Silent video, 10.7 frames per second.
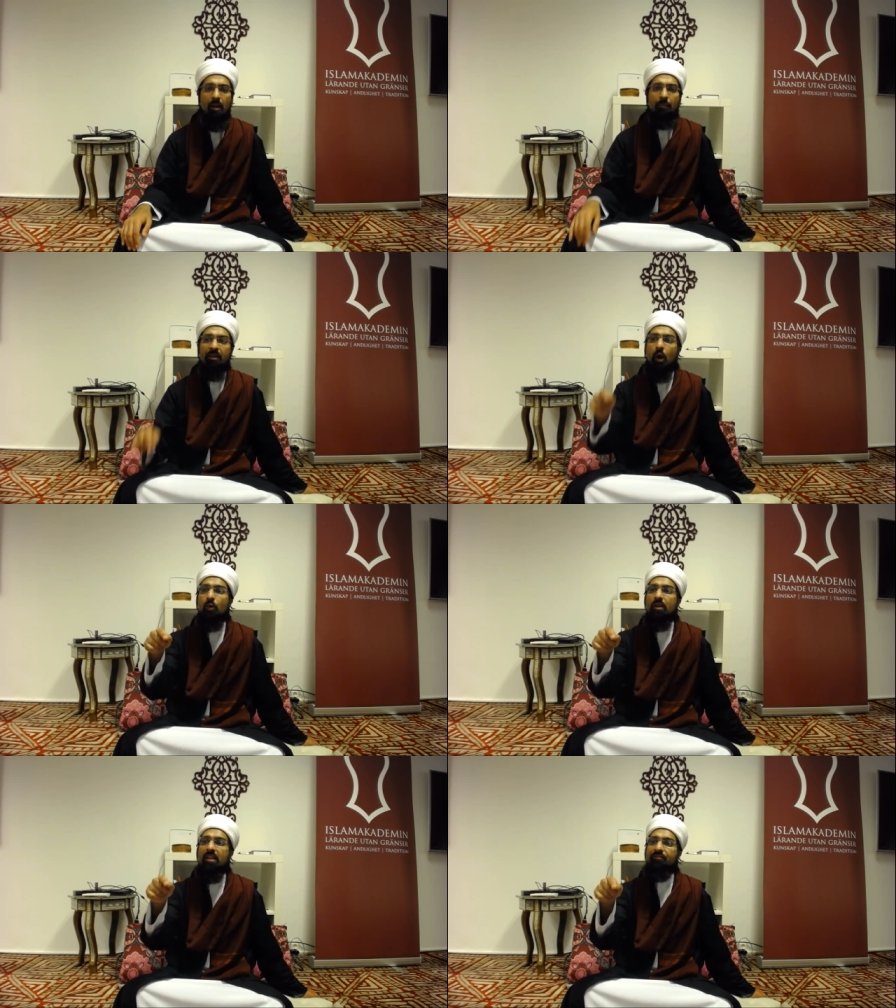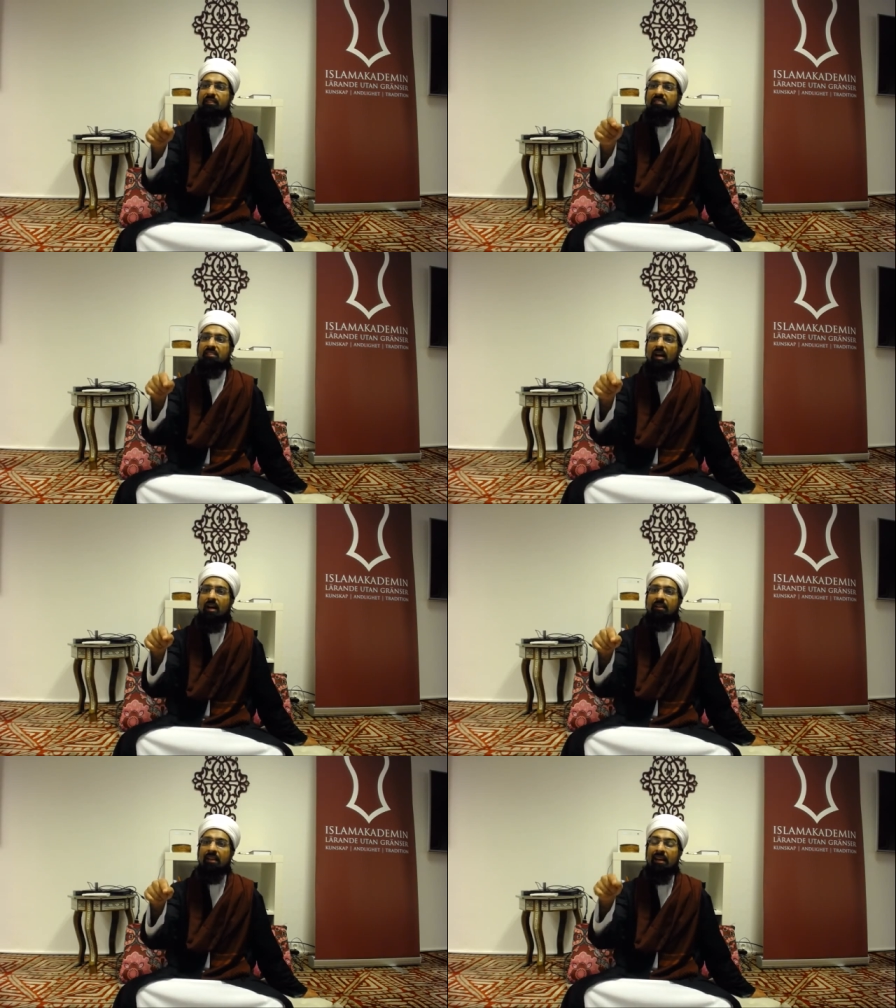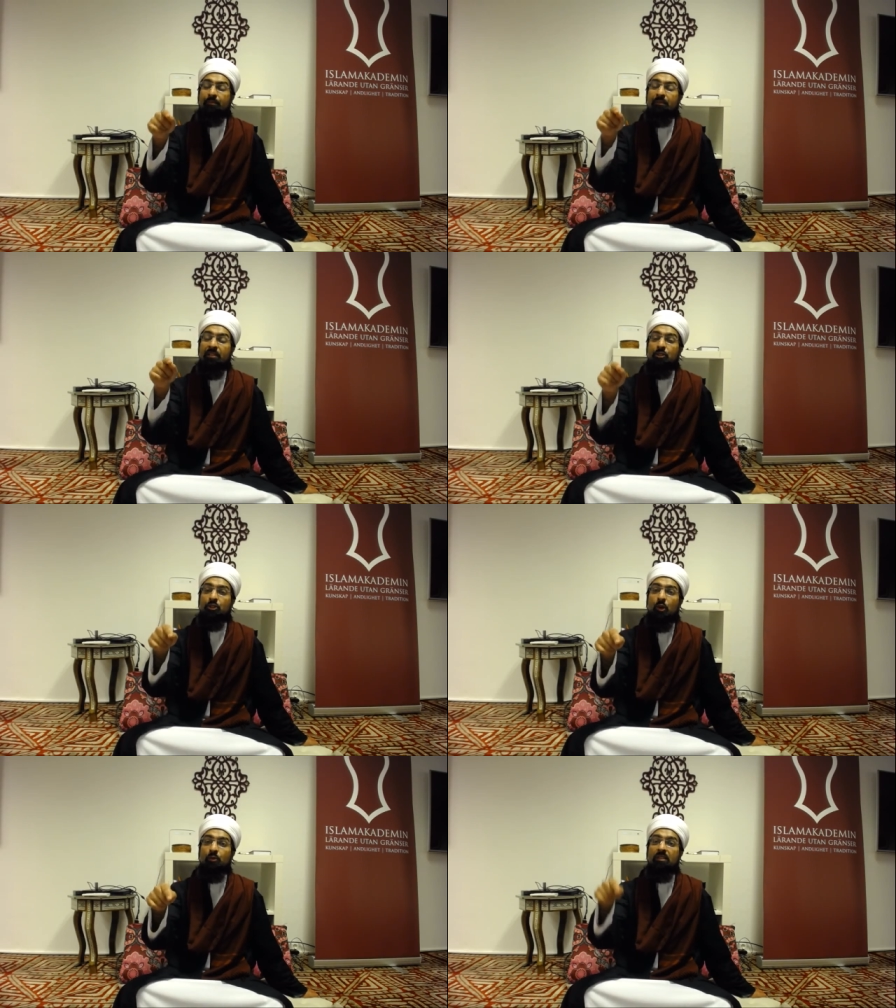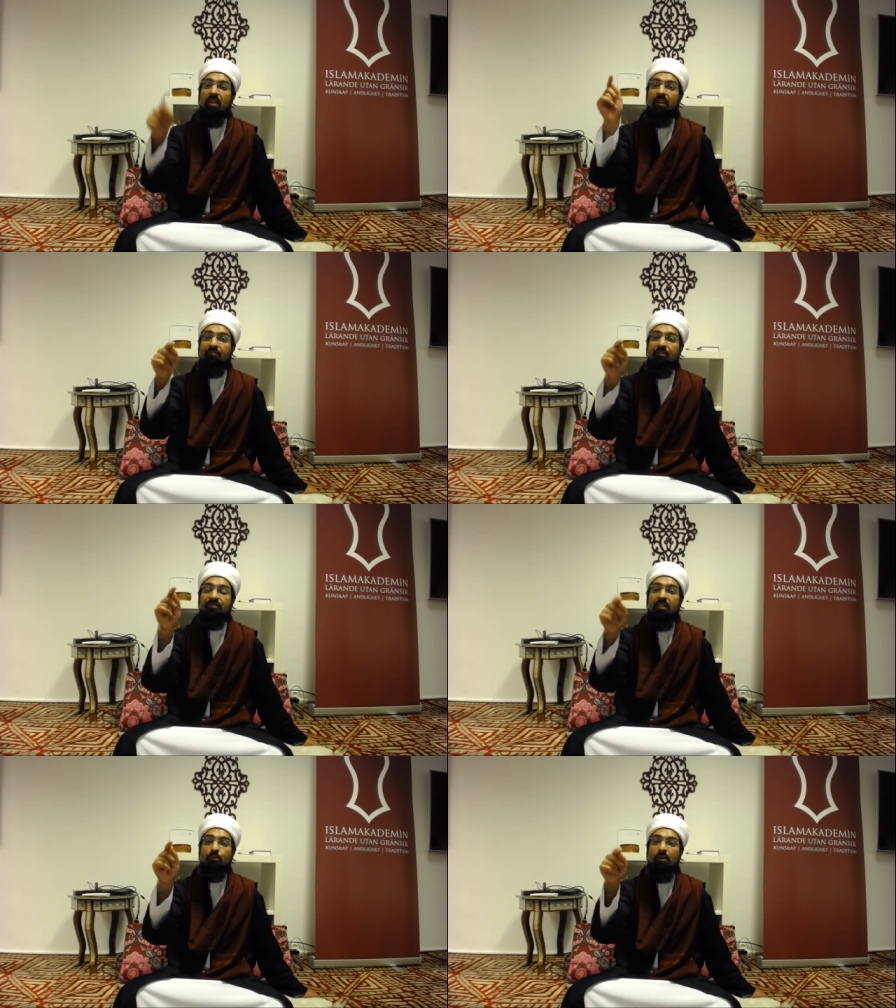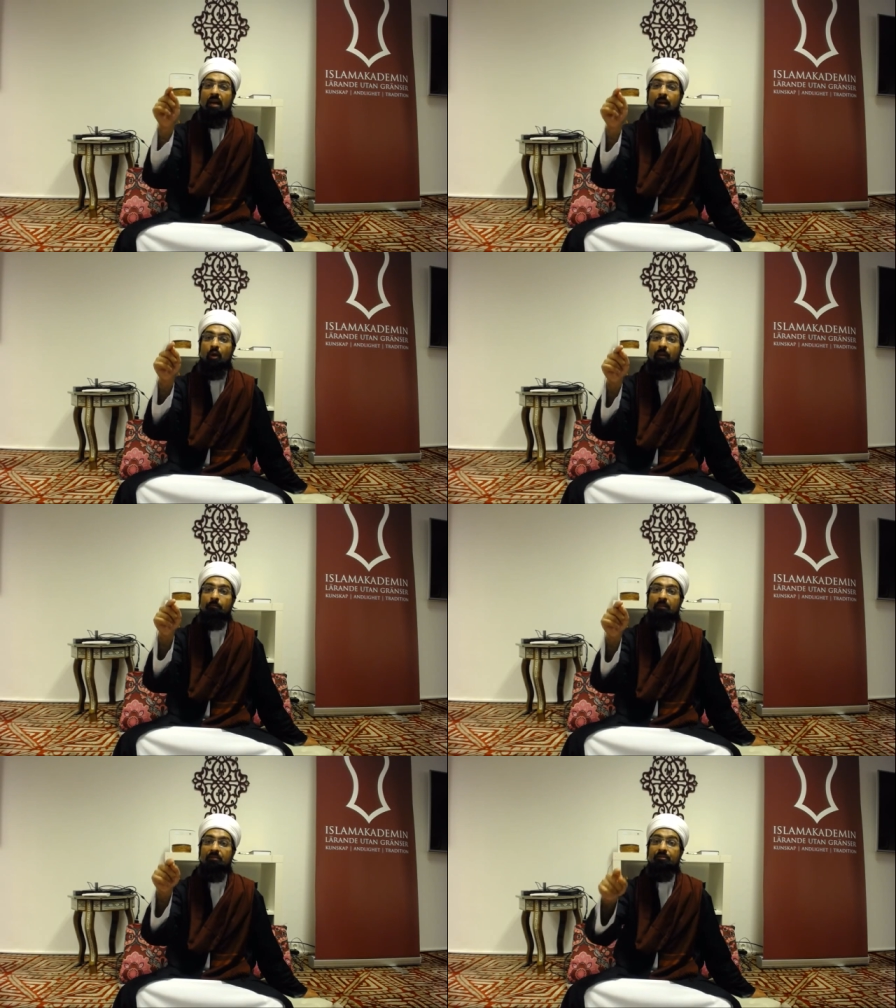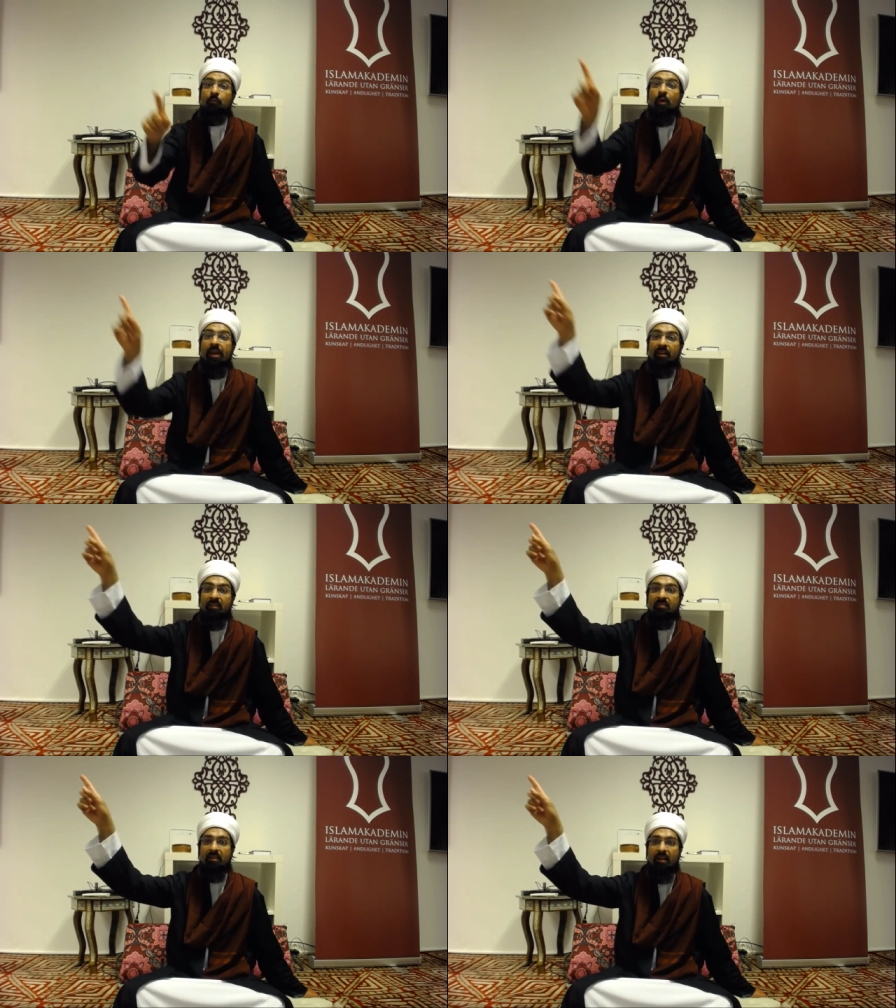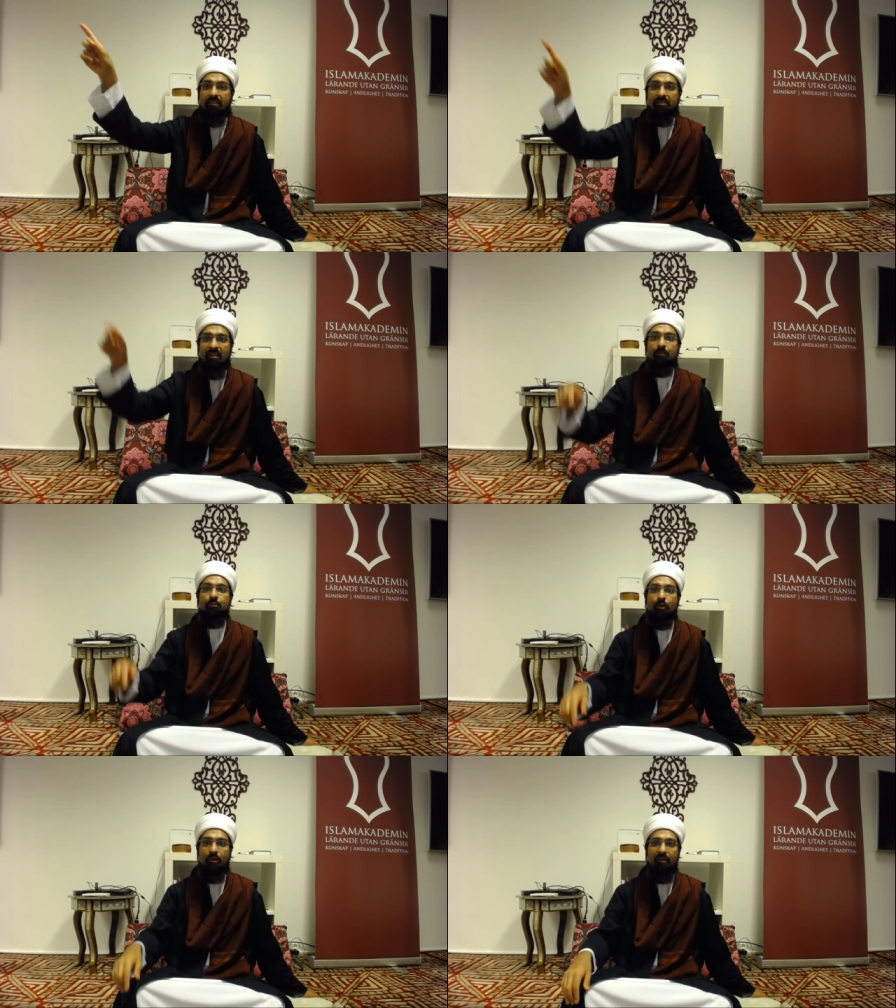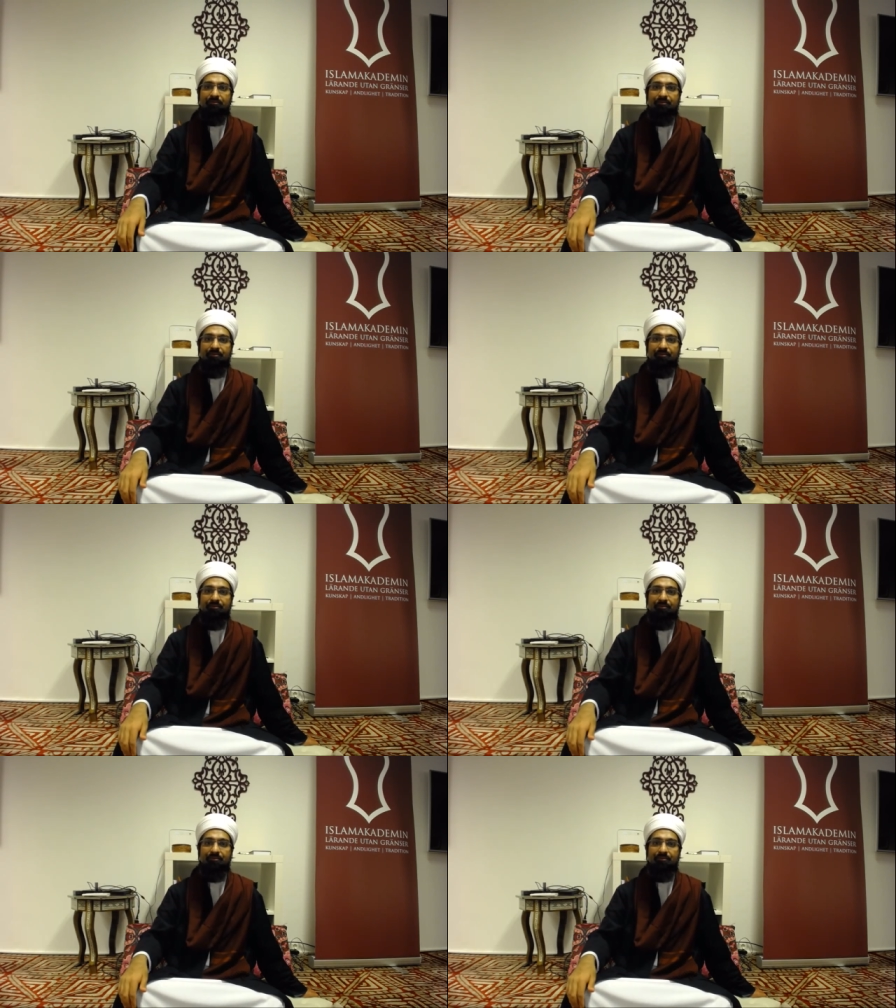But only if this girl had been shown the love of Sayyidina Muhammad from where Isa alayhi salam took love.